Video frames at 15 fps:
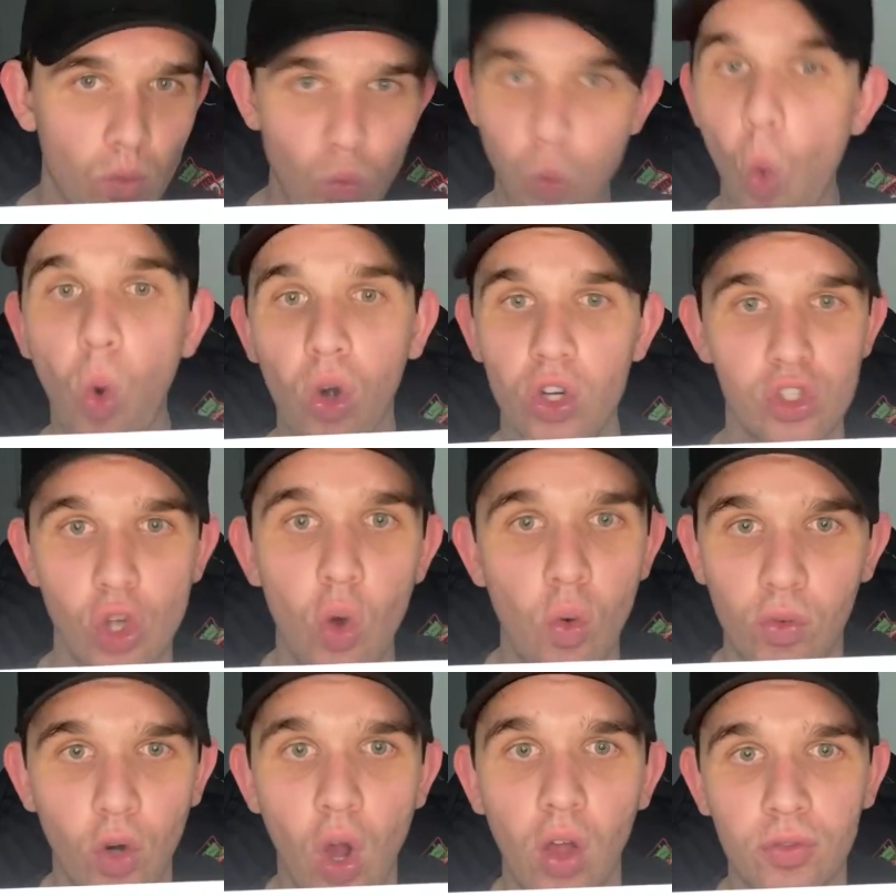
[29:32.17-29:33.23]
WARs
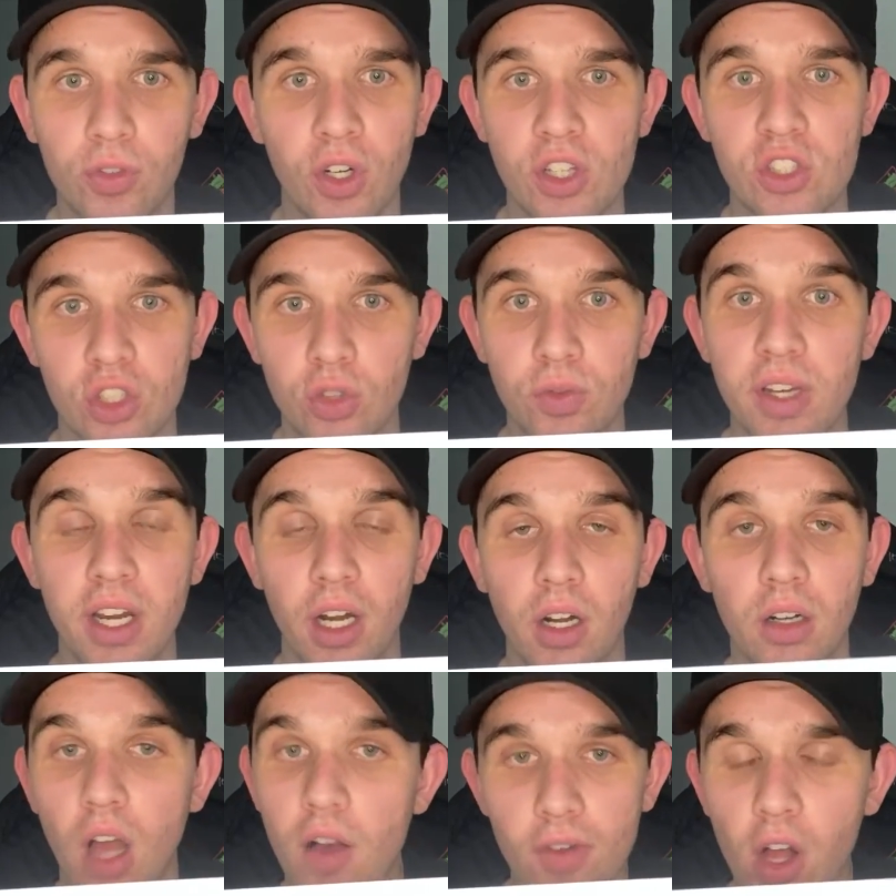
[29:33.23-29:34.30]
overall for his career
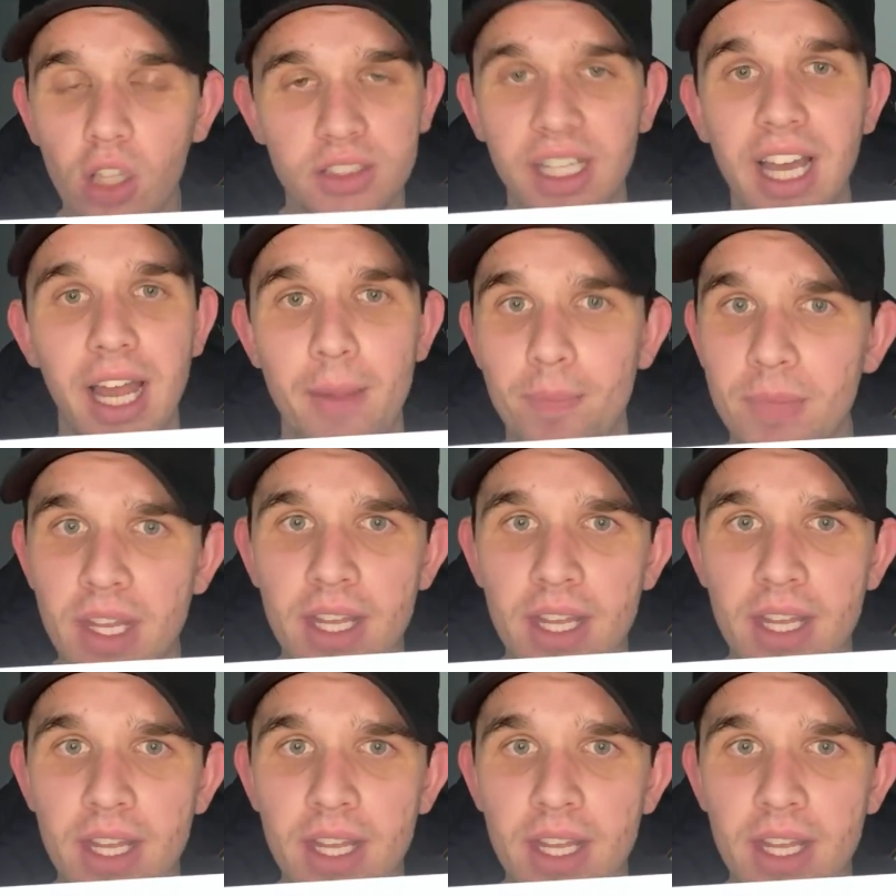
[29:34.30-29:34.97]
of all time.